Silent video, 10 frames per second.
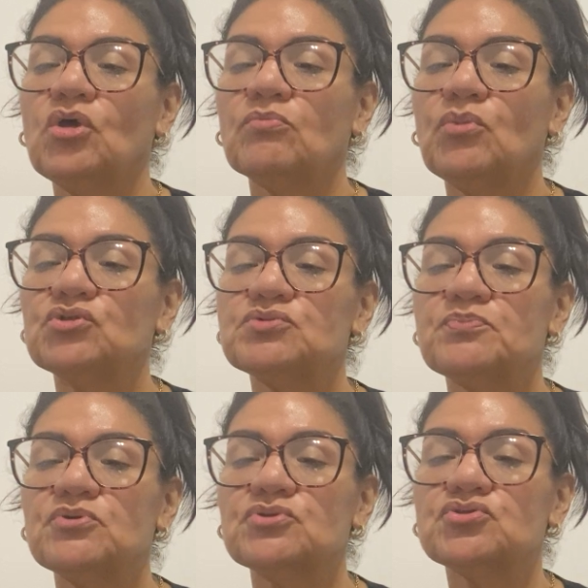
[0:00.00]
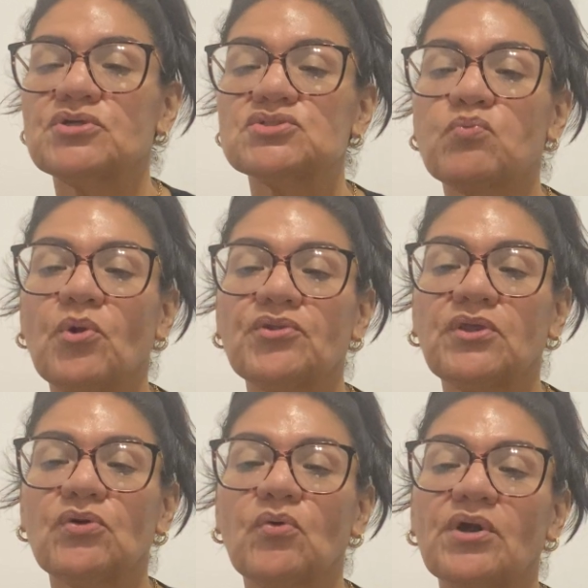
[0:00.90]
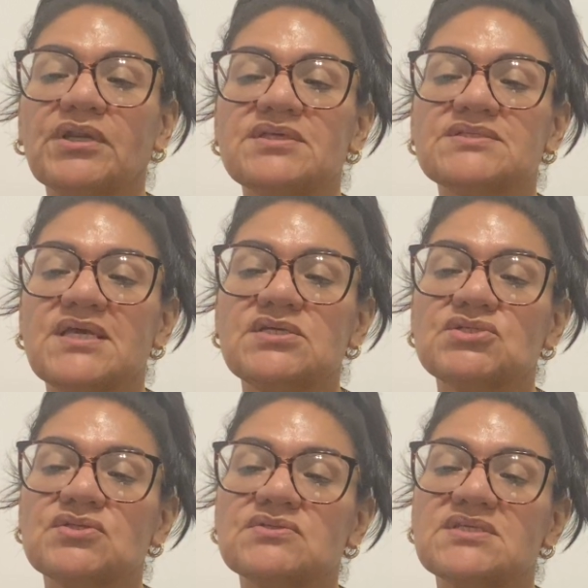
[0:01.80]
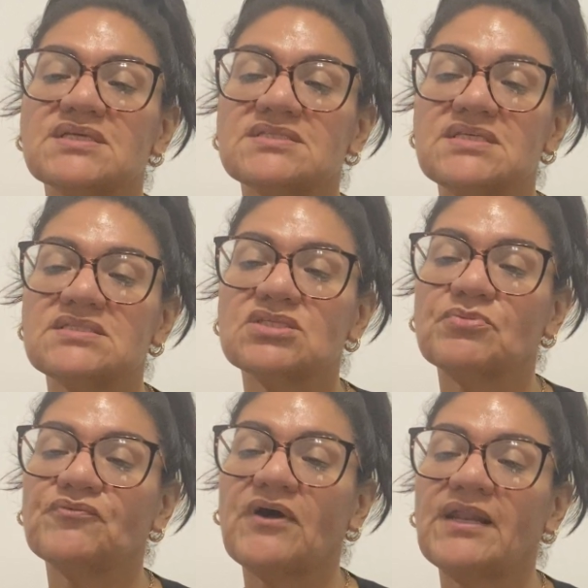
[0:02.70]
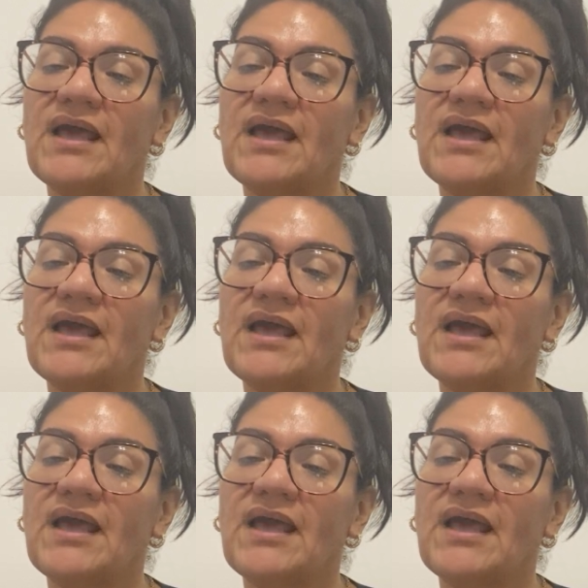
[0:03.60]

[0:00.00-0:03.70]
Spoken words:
Multiple trustworthy organizations exist to provide